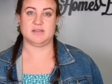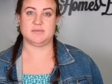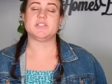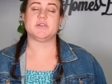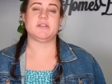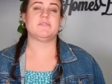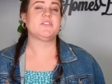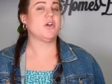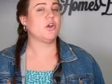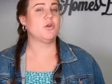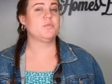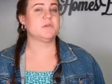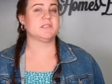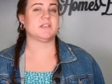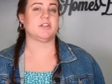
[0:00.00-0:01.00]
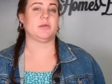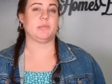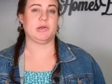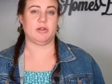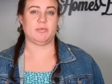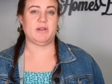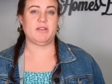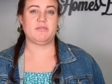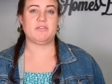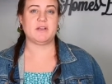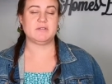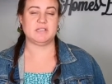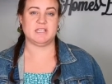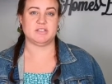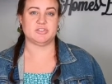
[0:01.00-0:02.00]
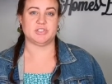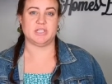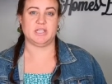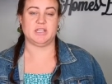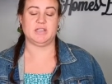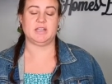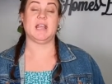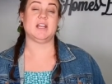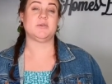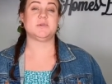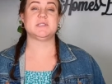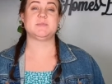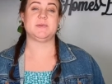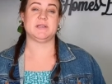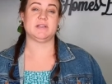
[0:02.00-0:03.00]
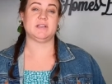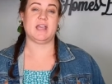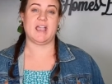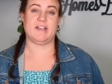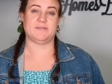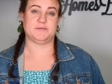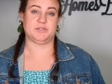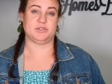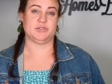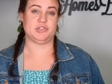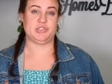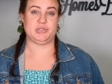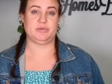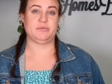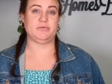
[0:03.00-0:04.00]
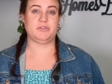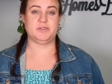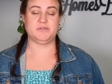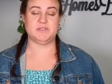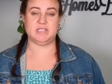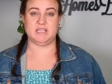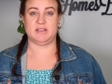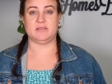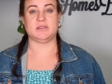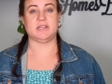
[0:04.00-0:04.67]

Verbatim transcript: So if the home was on a permanent foundation and it was built after June 15,